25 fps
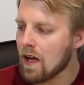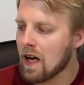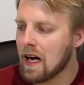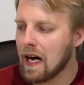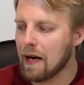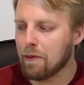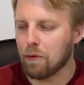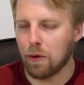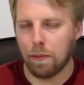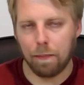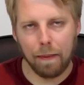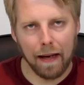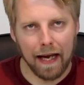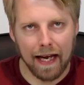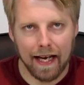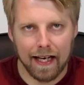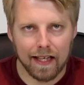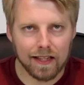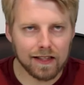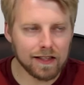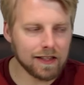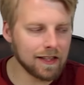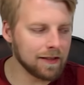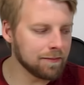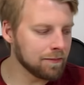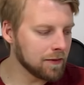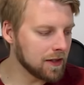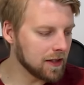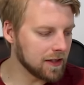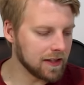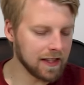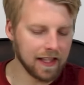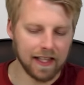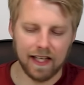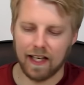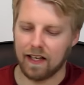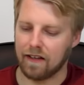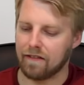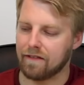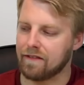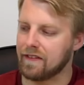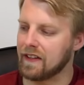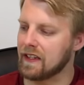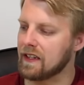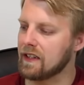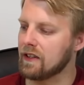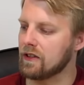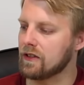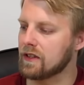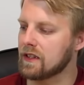I would pass them because they kind of
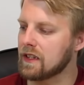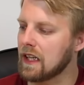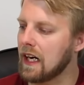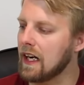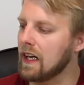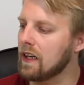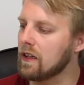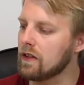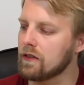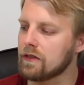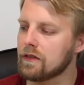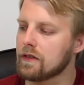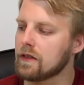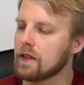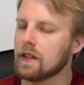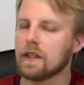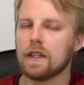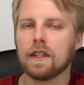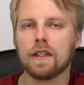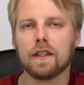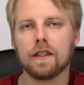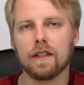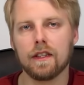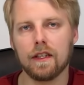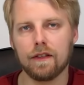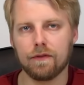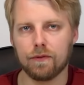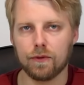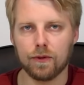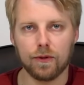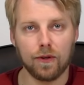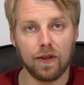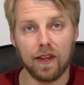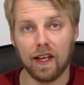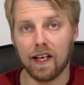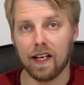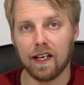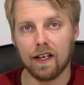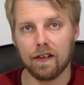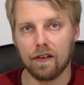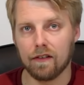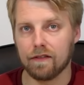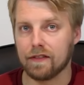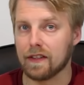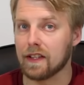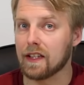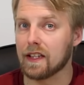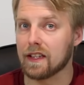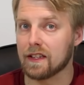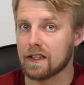fit their styles. If we would think
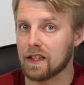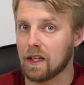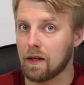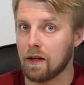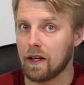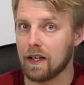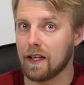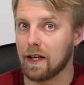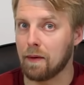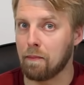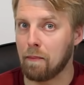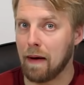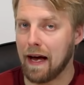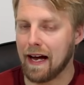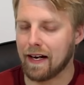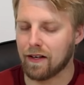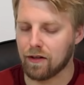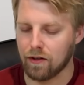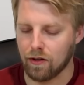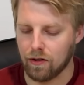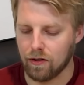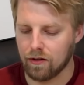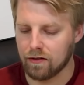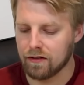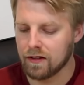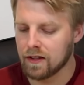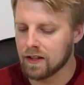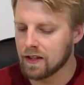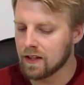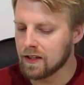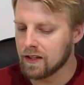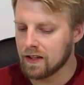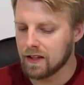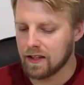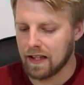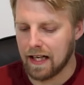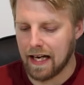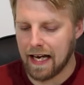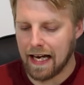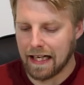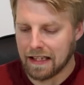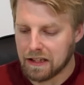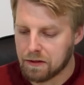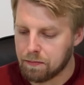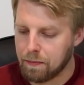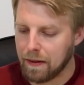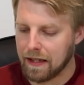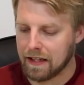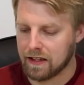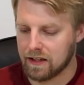of it as in a macro
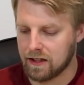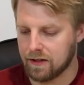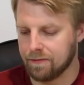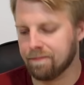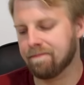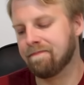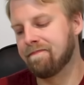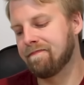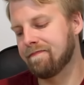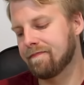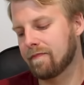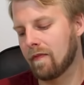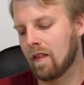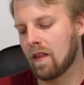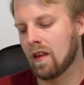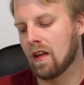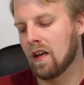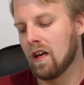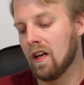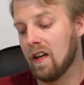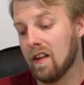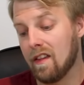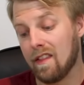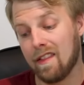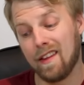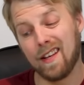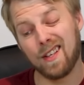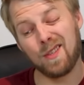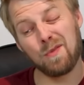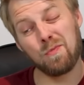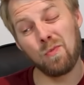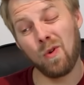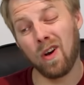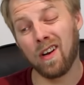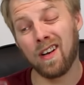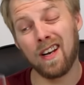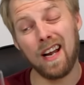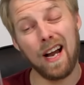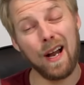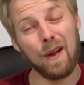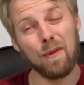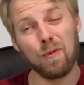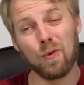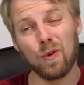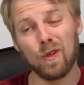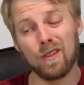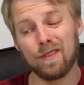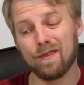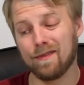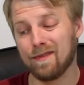aspect, this one I
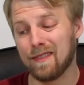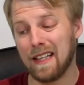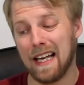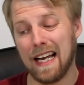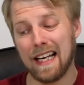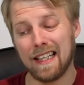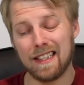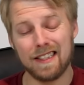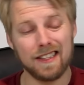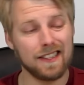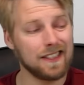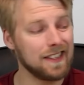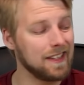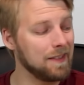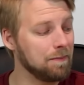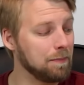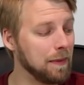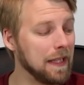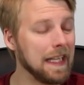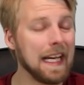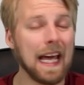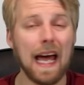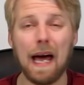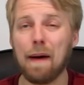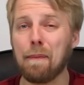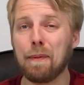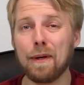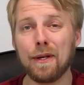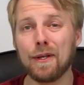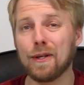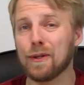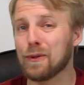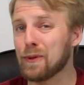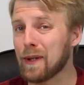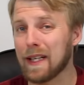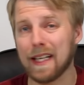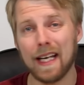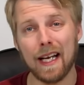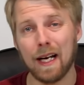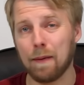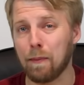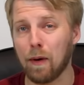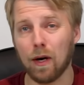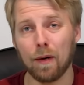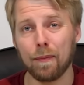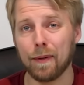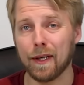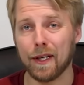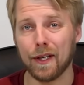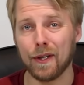would actually be happy to drink at a
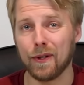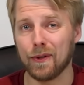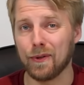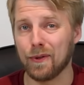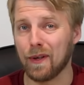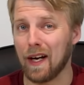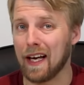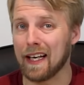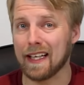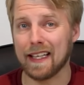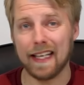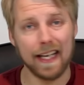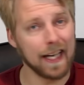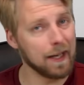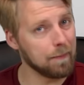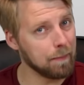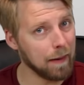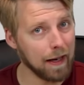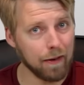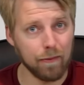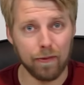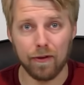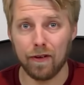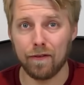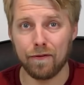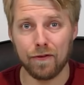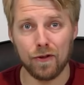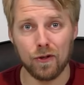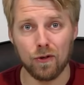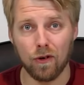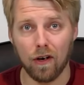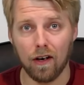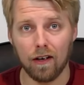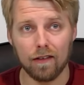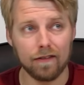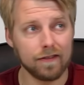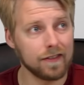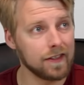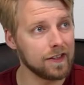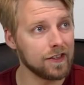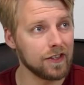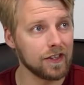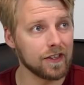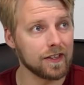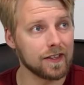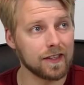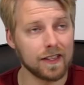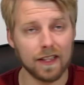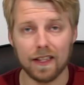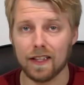barbecue and kick back with a few of and
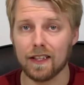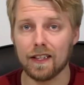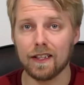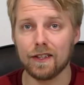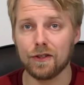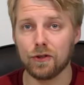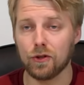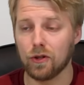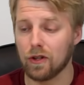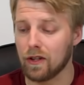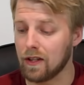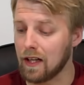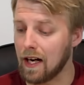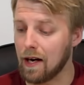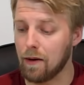just sit and enjoy.